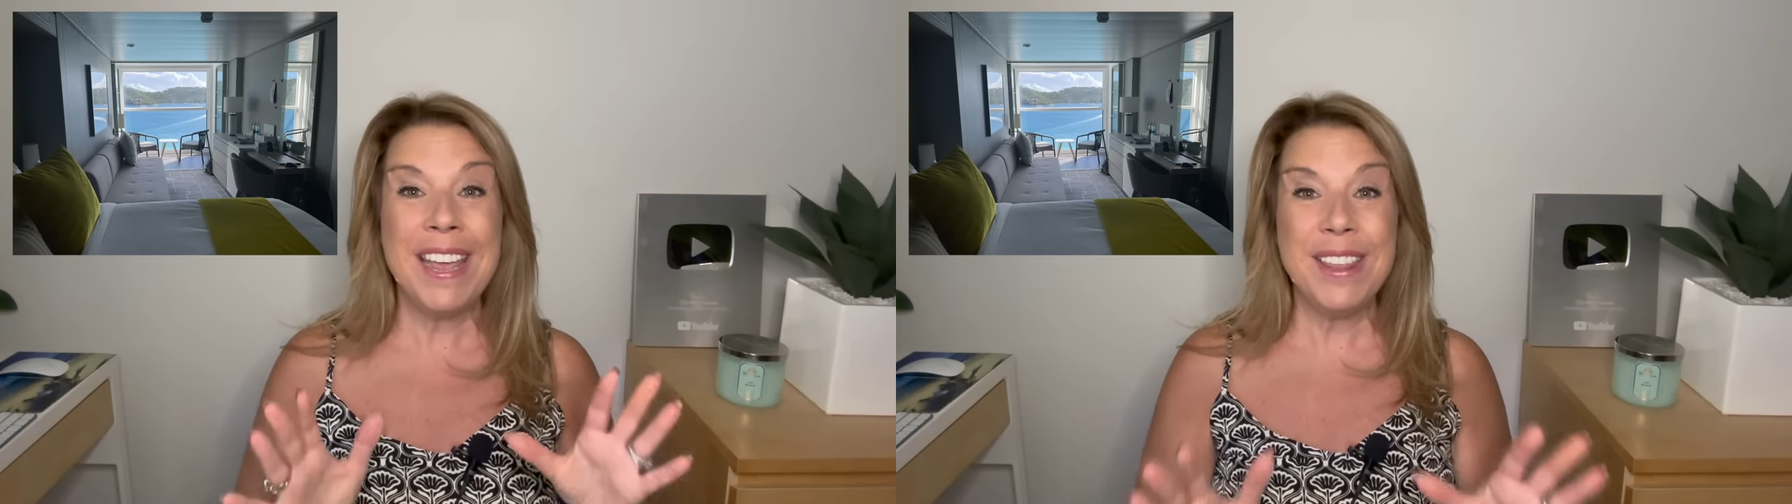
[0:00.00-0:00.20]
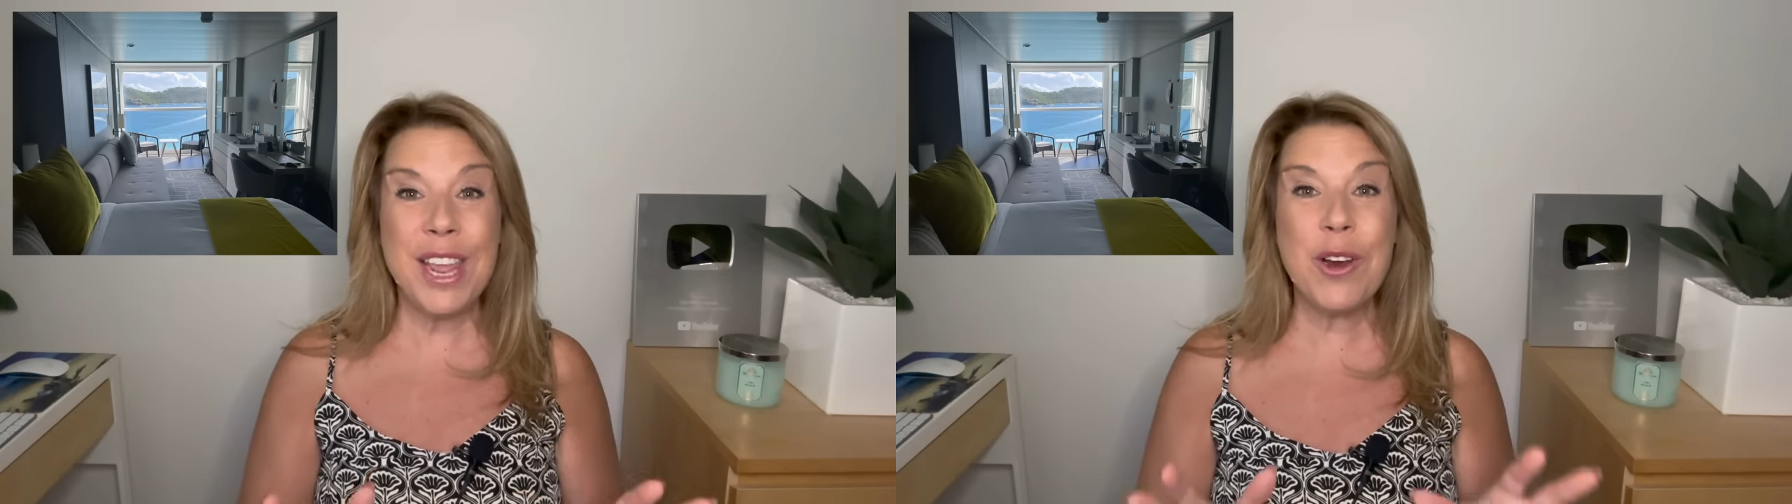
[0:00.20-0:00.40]

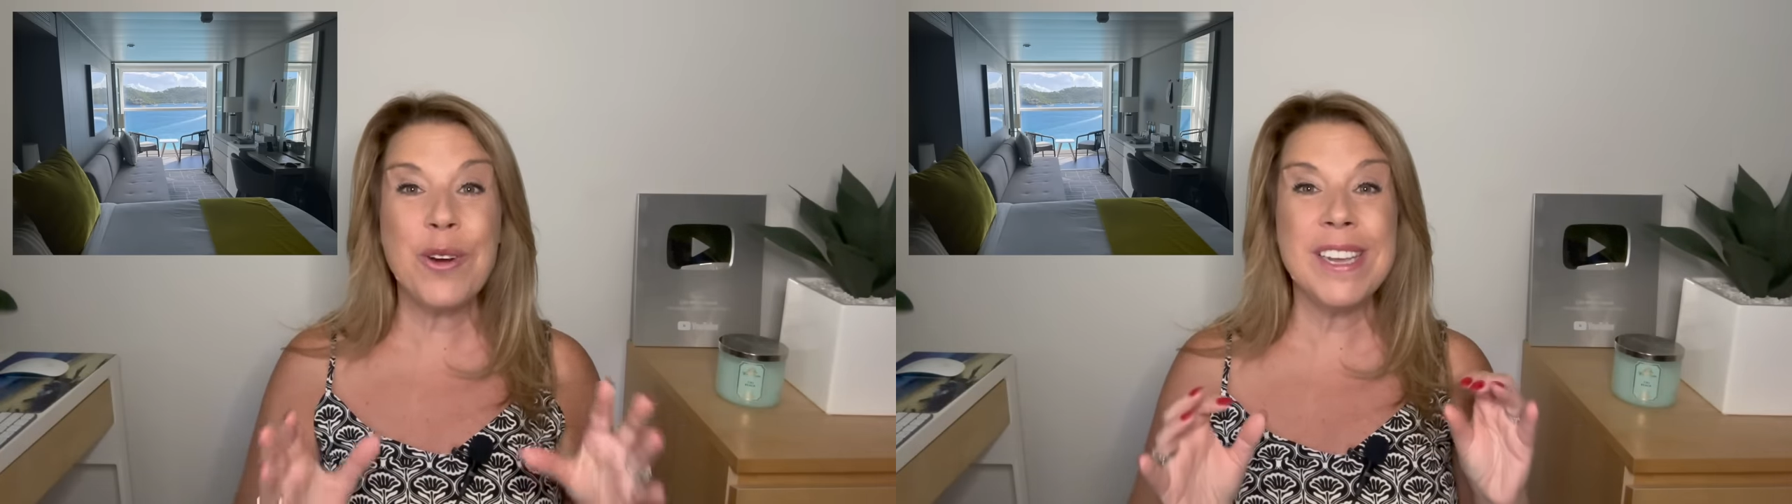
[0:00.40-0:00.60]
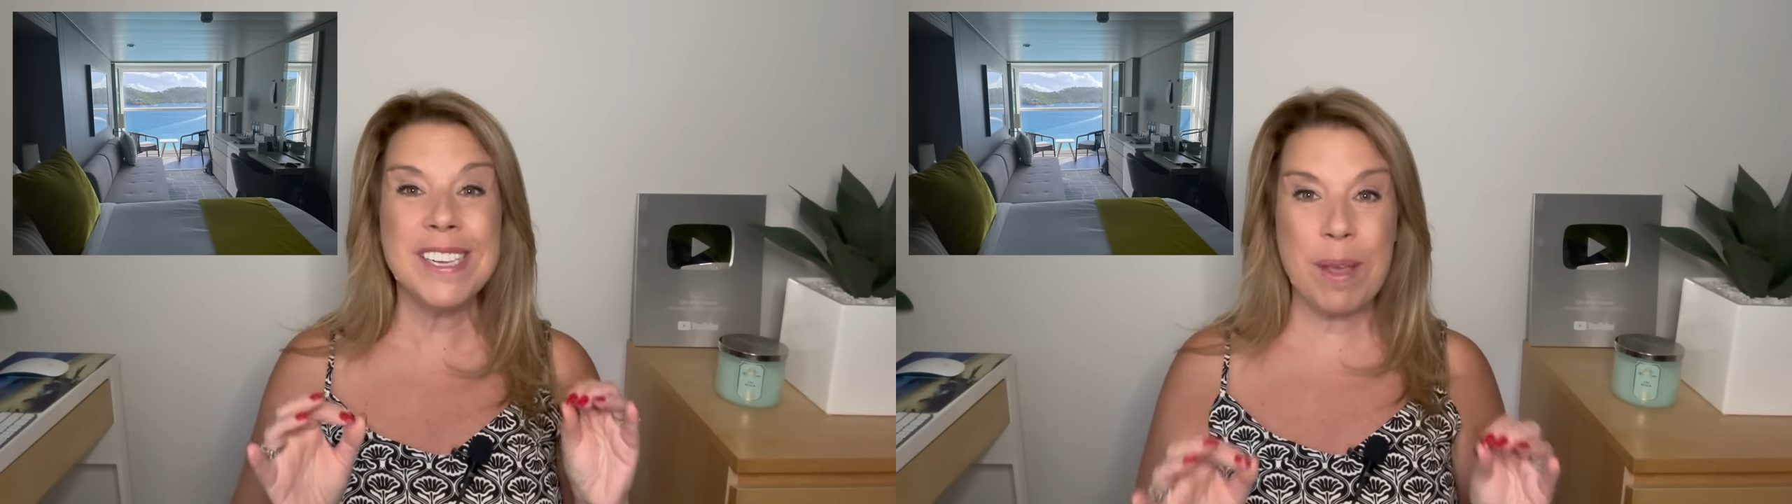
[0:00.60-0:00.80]
there
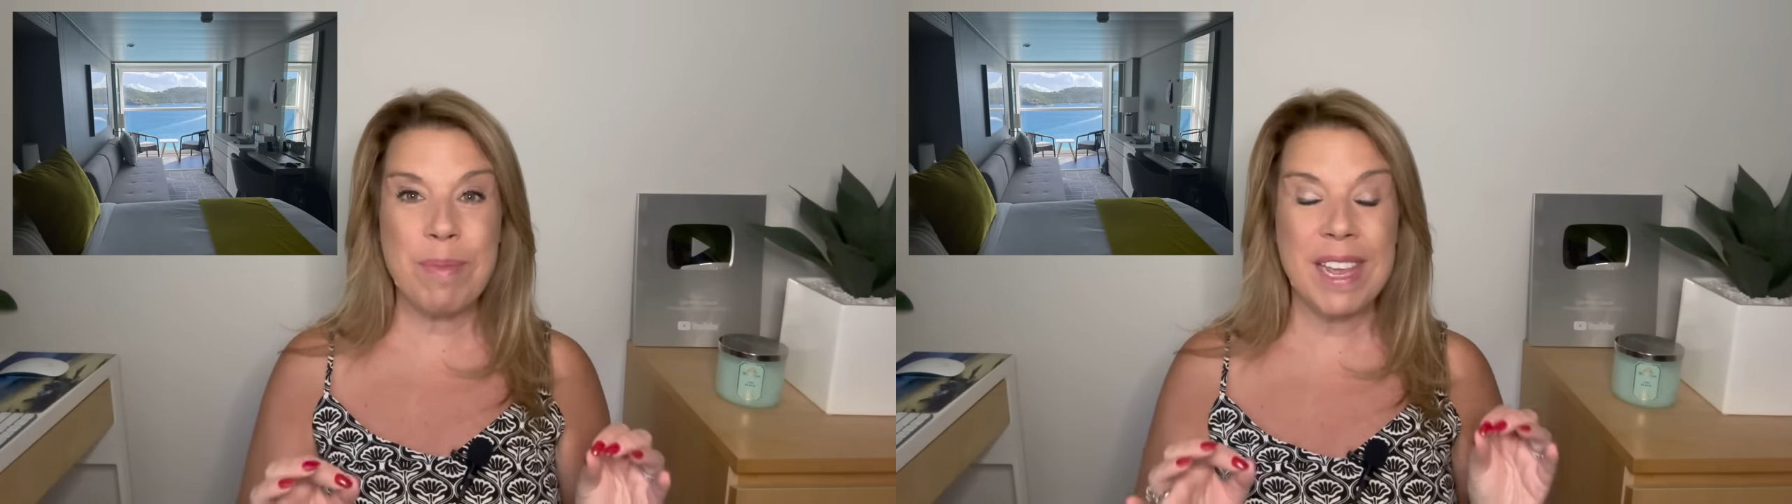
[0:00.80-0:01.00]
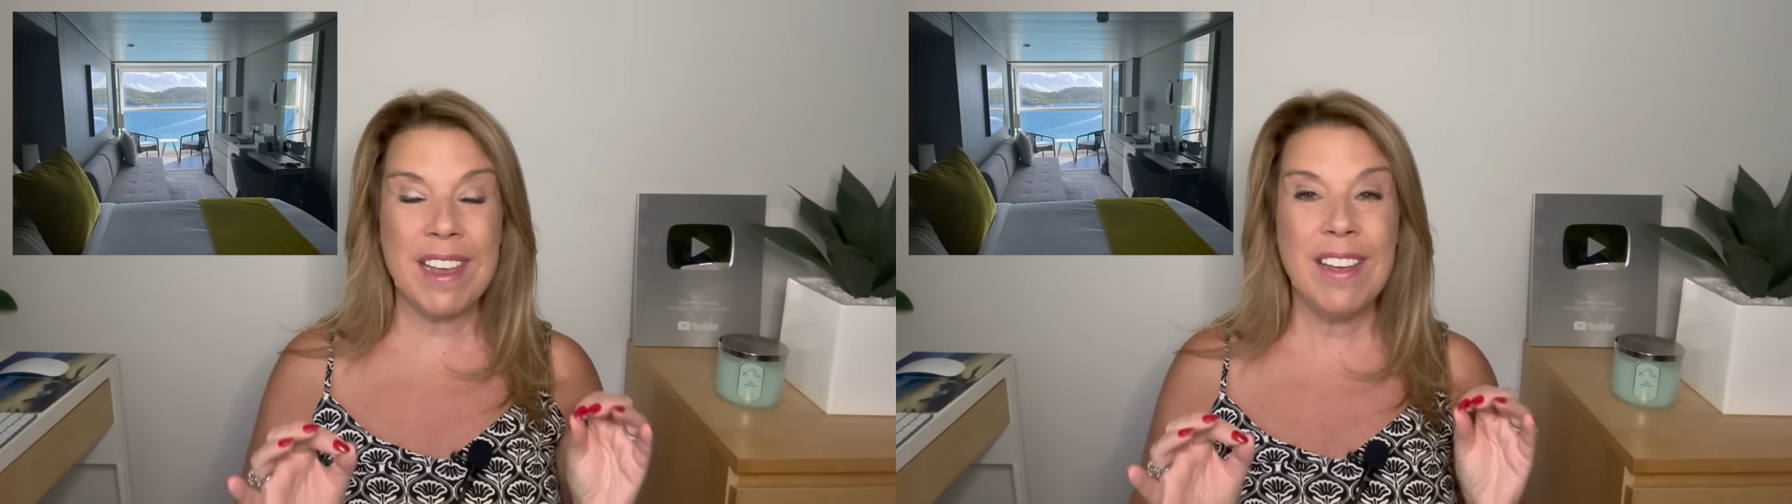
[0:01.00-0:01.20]
is
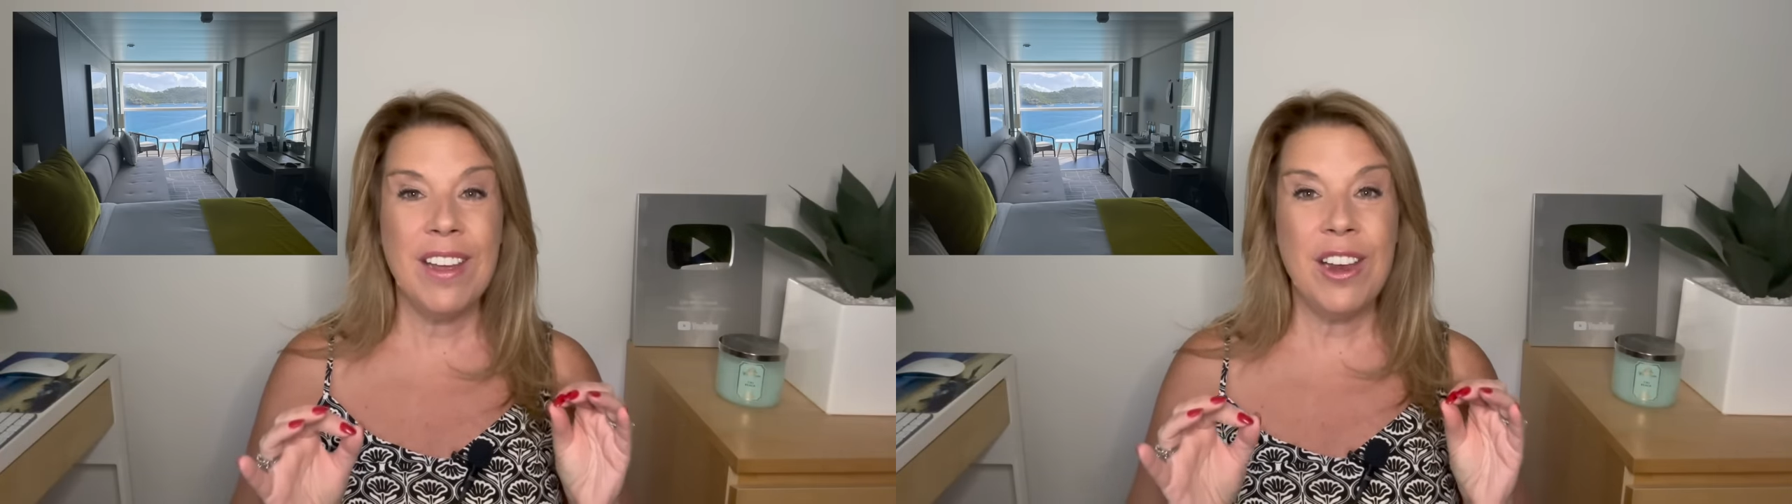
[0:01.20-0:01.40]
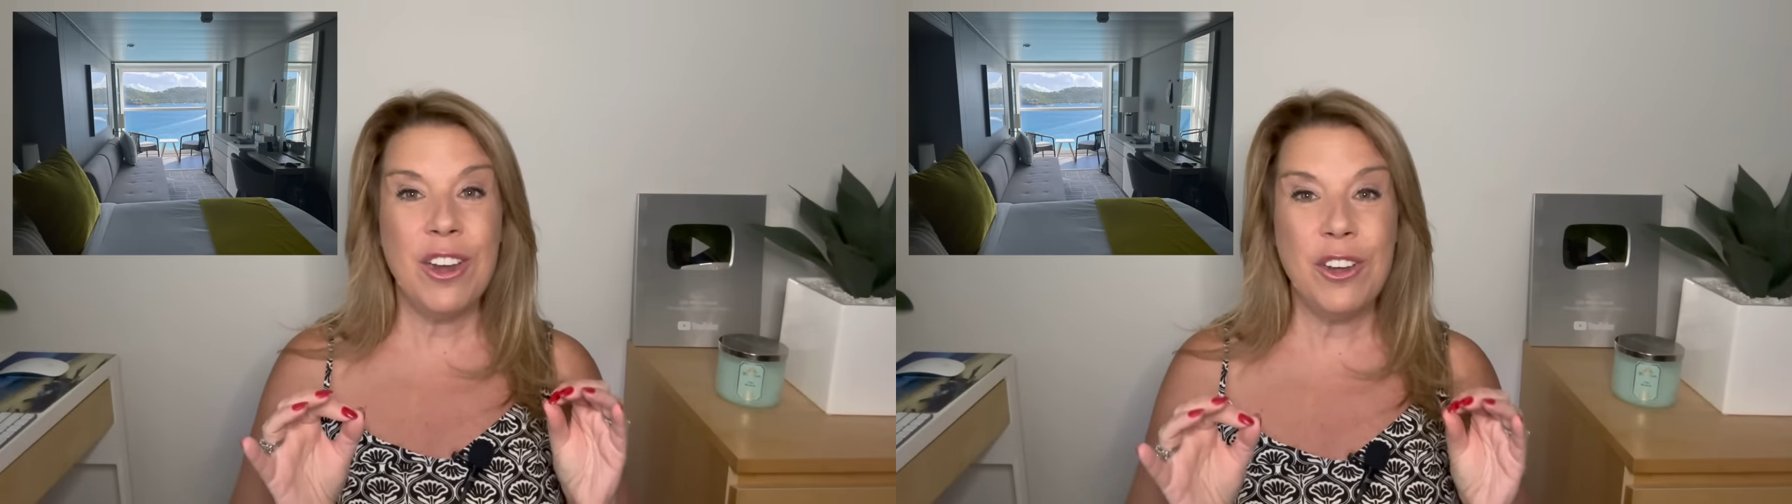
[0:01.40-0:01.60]
something
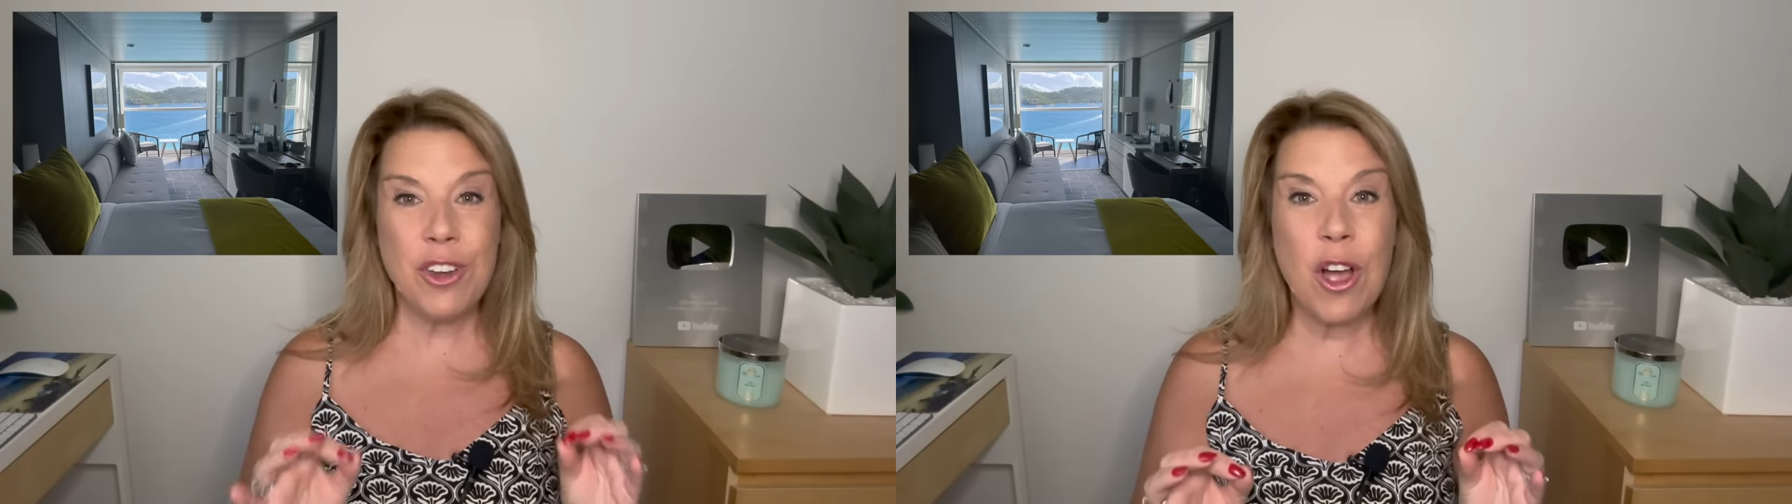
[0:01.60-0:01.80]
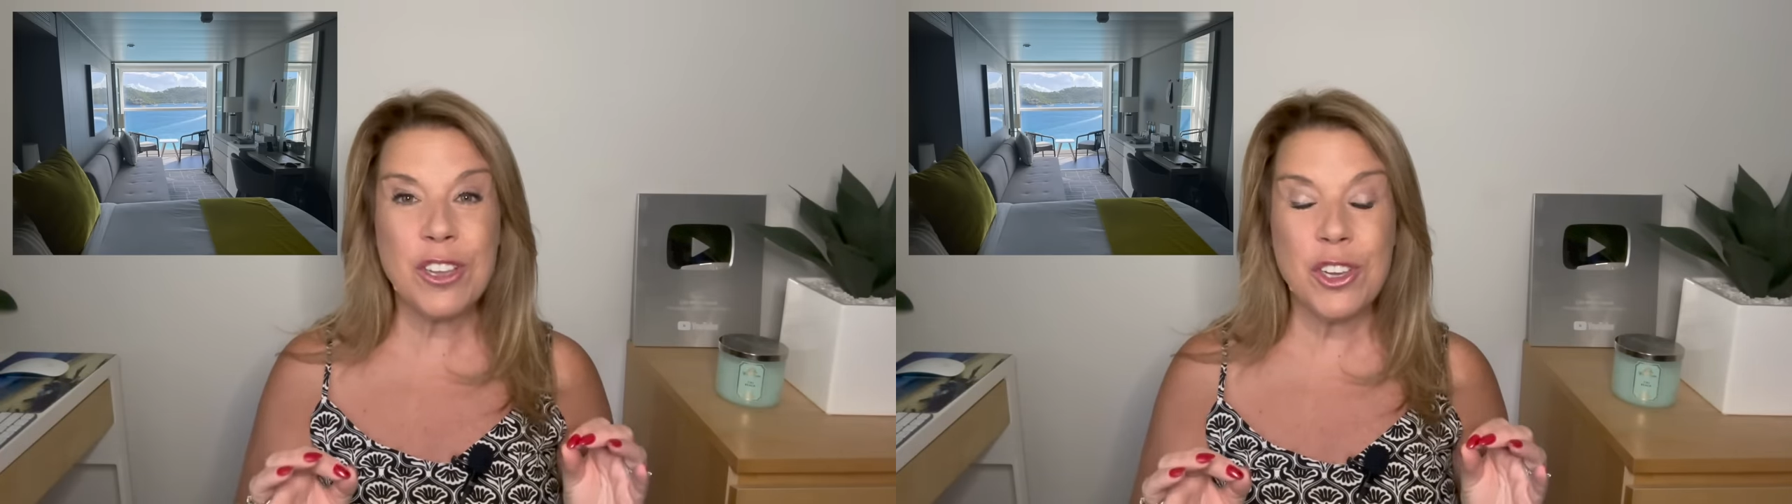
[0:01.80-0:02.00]

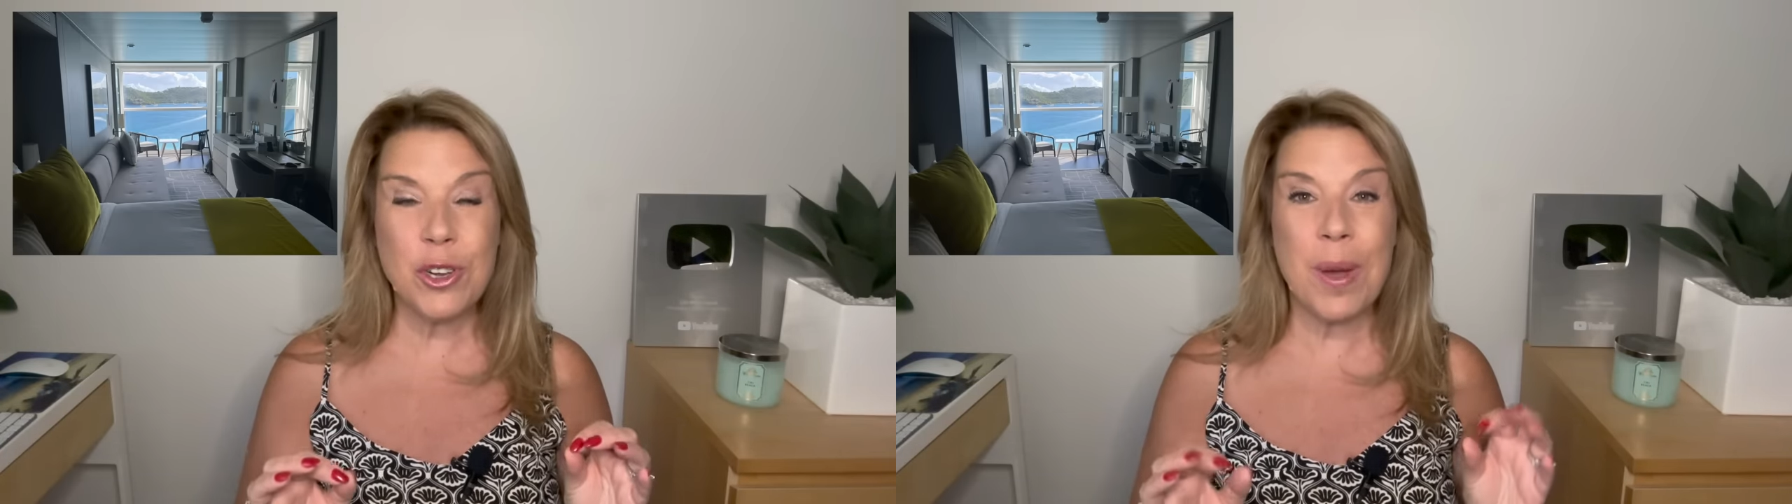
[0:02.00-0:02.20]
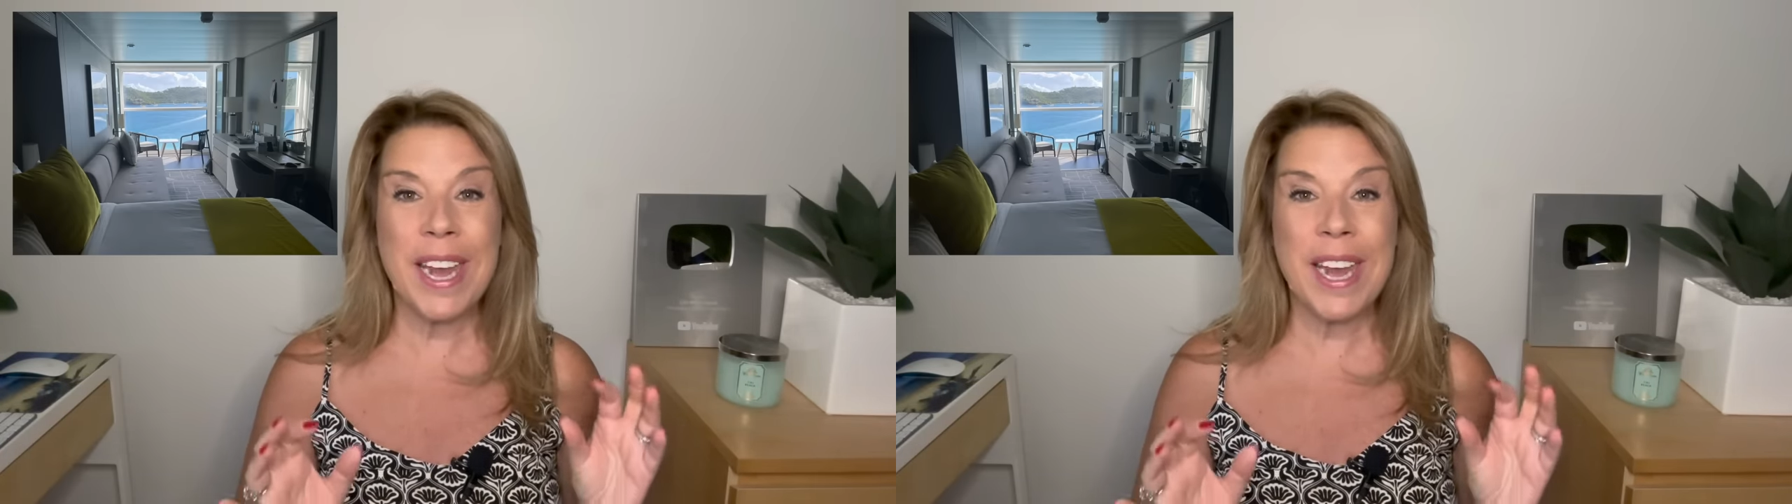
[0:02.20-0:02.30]
not to do.